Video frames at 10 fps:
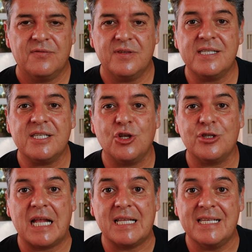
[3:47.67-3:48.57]
This is
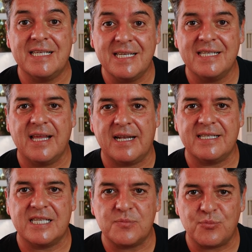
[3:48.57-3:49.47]
not a disease that is
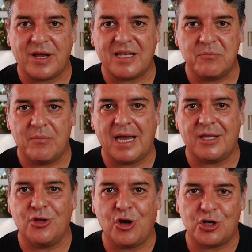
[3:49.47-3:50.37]
spread by
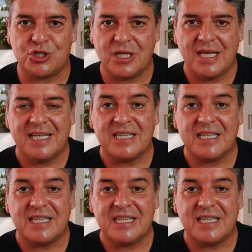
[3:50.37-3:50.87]
dogs.